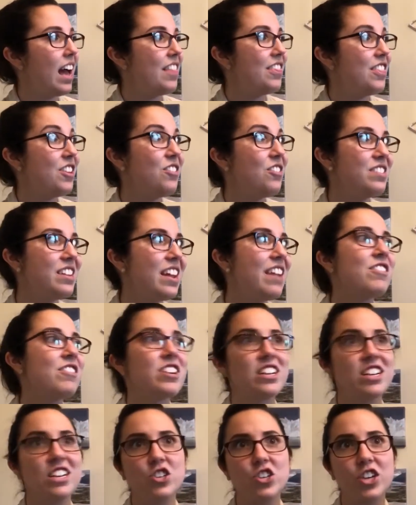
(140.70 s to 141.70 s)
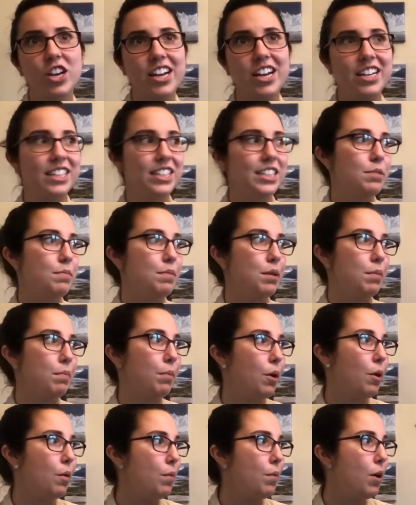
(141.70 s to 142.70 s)
They'll never get a chance to meet
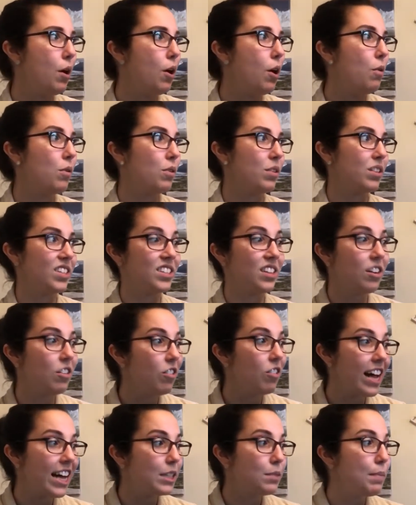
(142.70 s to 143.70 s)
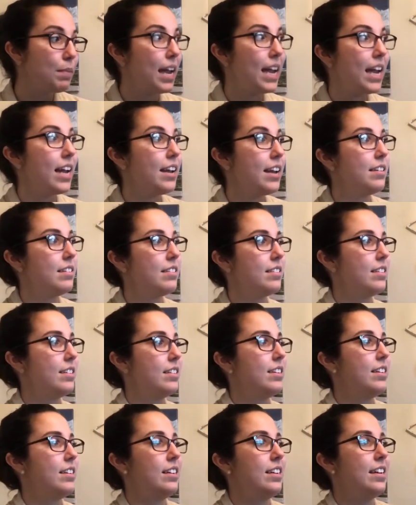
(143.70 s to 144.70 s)
Bobo or the Sunglass Man.
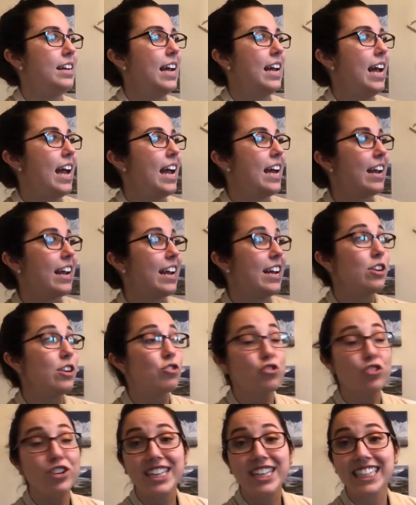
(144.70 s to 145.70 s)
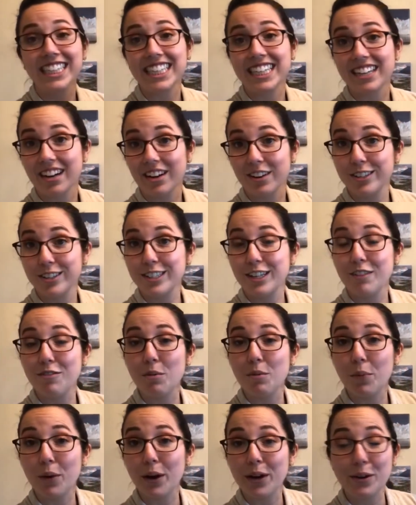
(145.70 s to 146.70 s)
And I hear Trixie got herself a
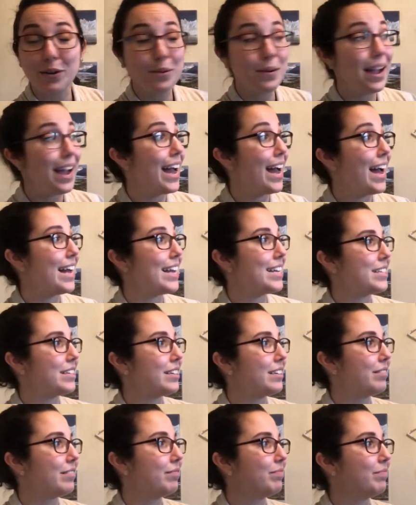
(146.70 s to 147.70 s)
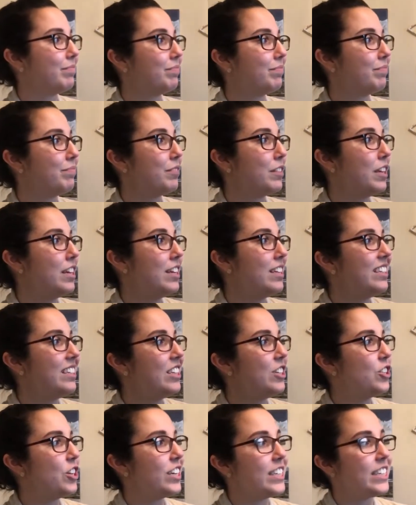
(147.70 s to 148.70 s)
brand new hat.
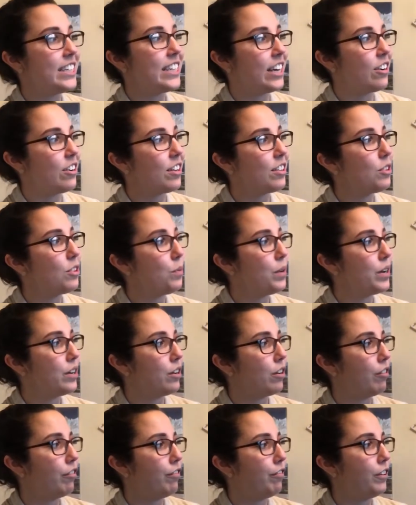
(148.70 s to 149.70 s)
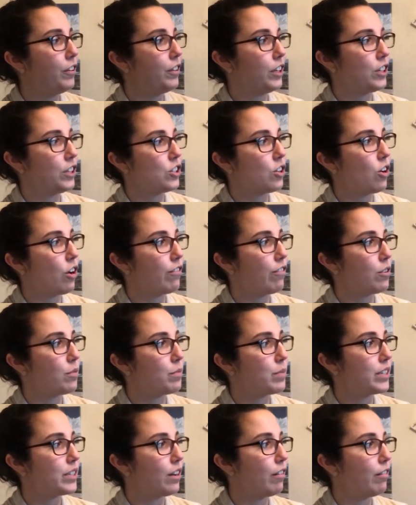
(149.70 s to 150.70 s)
CJ stared out the window, feeling sorry for
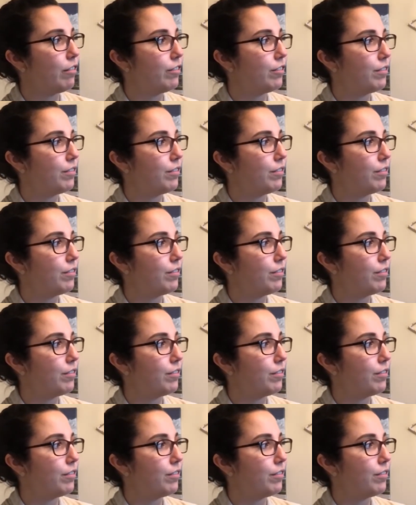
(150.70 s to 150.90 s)
himself.